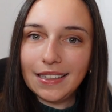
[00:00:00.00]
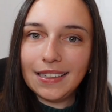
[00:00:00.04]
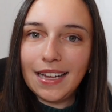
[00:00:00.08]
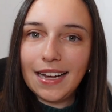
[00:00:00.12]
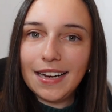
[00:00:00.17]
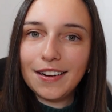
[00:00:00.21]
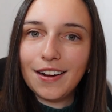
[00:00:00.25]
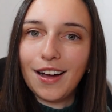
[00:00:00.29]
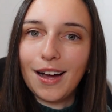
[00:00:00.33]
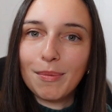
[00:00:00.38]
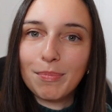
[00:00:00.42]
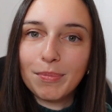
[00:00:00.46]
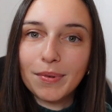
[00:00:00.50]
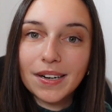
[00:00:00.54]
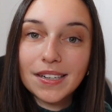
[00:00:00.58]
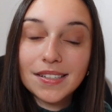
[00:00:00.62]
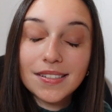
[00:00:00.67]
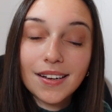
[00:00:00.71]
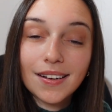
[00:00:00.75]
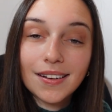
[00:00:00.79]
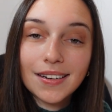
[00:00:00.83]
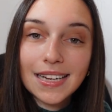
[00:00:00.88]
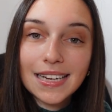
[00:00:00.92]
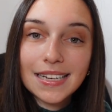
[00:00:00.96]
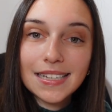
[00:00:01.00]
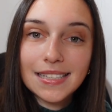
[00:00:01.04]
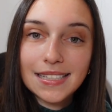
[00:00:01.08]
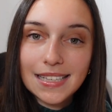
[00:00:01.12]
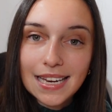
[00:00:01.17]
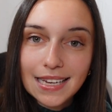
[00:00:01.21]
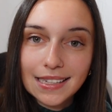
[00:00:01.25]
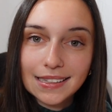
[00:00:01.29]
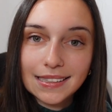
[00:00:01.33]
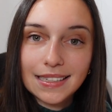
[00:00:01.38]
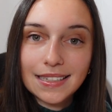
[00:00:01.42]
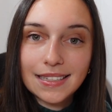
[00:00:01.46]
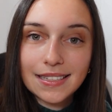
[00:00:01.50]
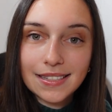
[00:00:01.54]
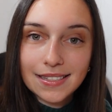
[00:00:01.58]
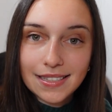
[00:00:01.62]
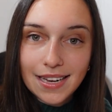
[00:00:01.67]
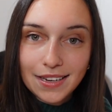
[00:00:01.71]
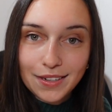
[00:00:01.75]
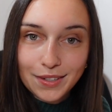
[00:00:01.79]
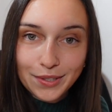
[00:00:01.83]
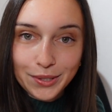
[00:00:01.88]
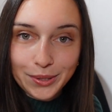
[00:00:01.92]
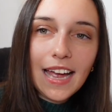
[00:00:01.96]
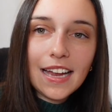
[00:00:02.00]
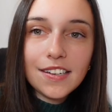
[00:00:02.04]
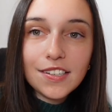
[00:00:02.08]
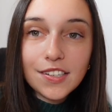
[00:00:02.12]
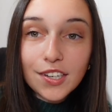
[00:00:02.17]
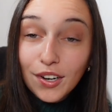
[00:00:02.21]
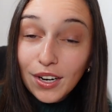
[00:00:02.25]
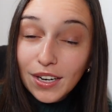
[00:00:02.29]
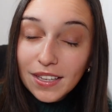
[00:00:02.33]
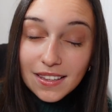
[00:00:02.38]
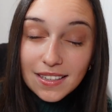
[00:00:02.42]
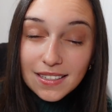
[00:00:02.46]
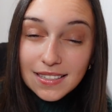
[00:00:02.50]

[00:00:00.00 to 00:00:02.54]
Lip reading: line operates on a daily cycle. And during the